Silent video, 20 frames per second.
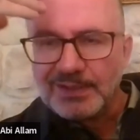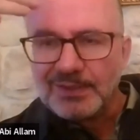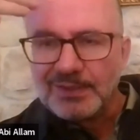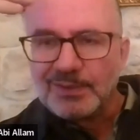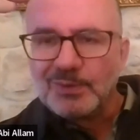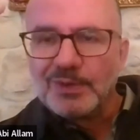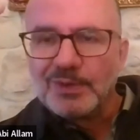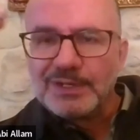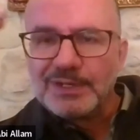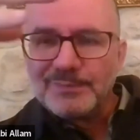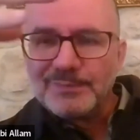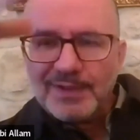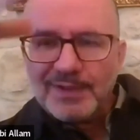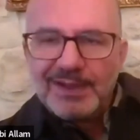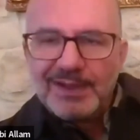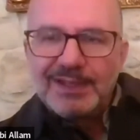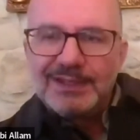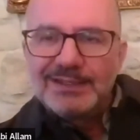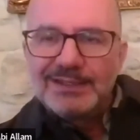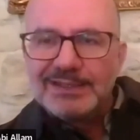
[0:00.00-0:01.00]

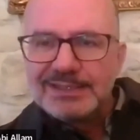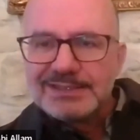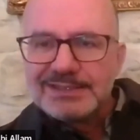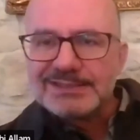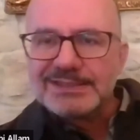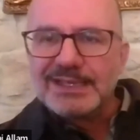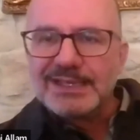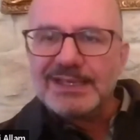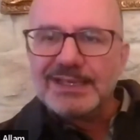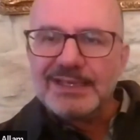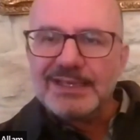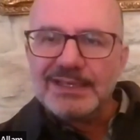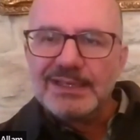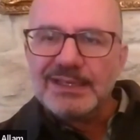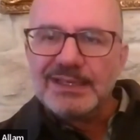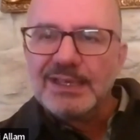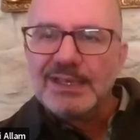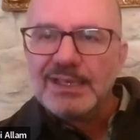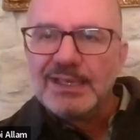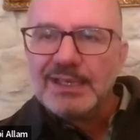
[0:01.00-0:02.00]
glorify, let's say,
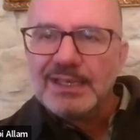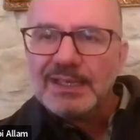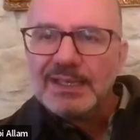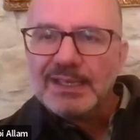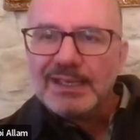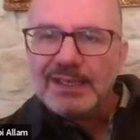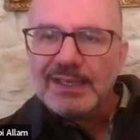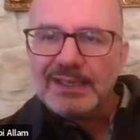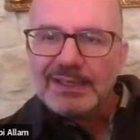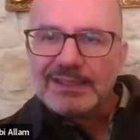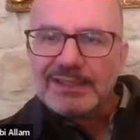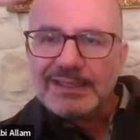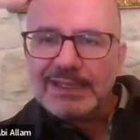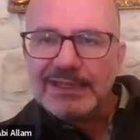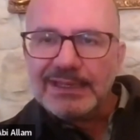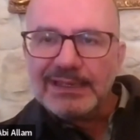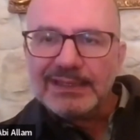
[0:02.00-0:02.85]
killing.